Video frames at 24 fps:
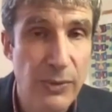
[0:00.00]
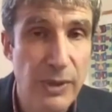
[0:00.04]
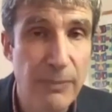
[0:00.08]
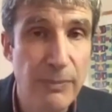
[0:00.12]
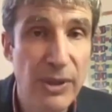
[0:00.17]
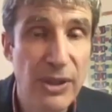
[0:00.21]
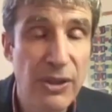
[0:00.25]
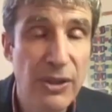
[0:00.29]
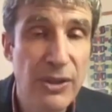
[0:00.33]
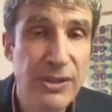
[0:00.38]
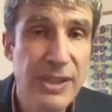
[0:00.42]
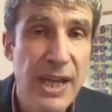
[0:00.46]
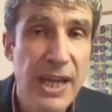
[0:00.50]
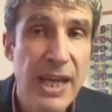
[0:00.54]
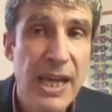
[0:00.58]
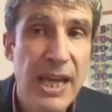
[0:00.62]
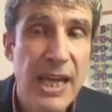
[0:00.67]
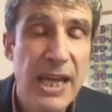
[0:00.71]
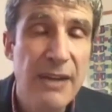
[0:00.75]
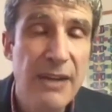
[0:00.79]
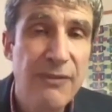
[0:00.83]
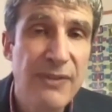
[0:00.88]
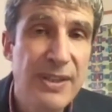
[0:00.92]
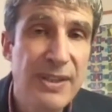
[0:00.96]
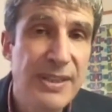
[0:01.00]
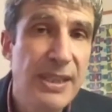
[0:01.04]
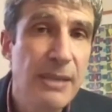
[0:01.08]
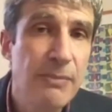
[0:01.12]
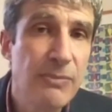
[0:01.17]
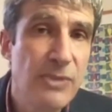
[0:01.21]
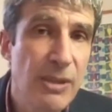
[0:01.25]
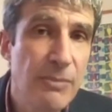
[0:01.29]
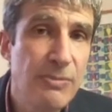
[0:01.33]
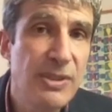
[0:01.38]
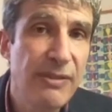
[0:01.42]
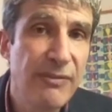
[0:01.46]
Because if the
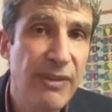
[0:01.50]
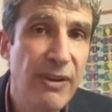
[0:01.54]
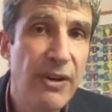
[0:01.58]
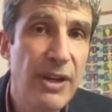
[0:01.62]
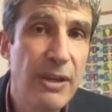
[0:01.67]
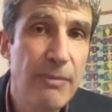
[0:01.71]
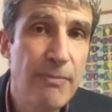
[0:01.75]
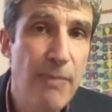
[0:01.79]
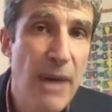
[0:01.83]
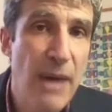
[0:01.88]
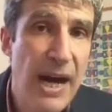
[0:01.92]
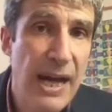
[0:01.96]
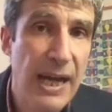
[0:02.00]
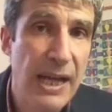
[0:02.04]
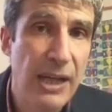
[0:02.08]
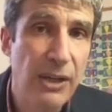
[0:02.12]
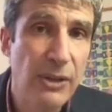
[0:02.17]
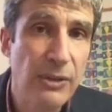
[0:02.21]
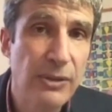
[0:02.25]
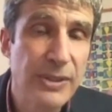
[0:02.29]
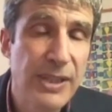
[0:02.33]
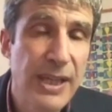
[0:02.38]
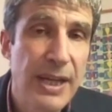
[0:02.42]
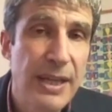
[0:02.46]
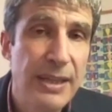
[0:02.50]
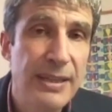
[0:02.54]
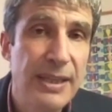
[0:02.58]
symptoms are very mild,